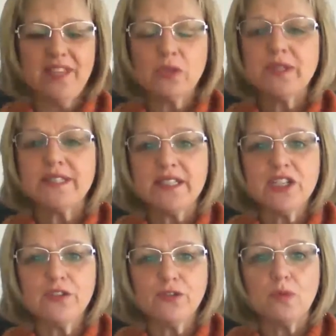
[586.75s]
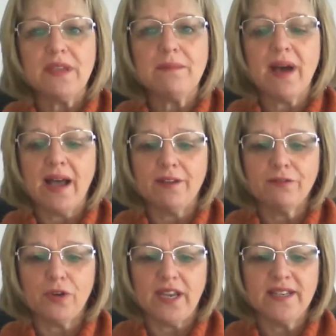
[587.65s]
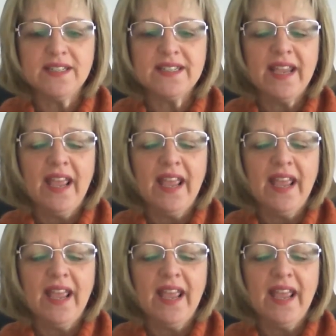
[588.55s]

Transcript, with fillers: that was knitted for me by a friend.